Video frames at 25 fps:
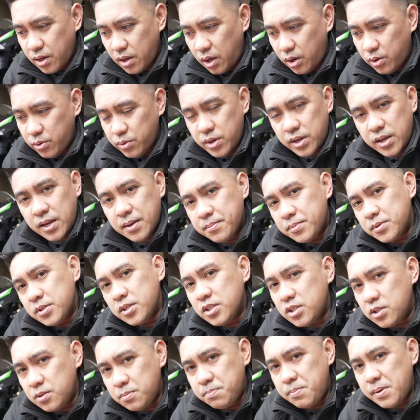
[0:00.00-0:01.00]
OEM
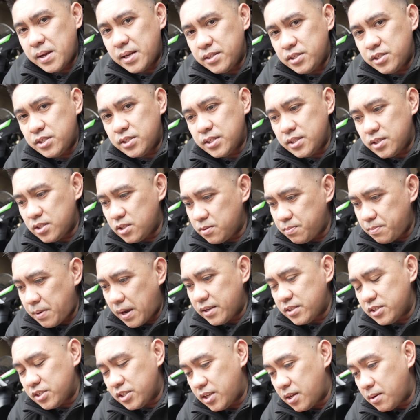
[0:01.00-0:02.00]
suspension,
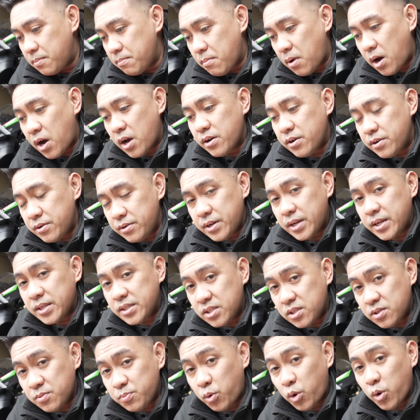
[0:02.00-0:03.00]
especially in modern day
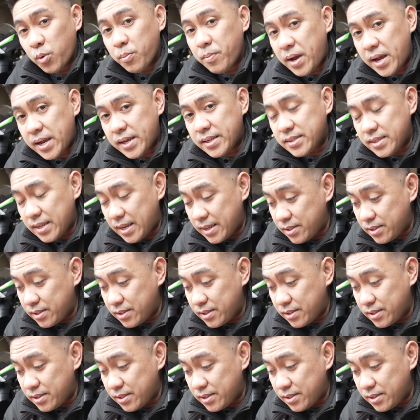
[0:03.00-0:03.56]
sport bikes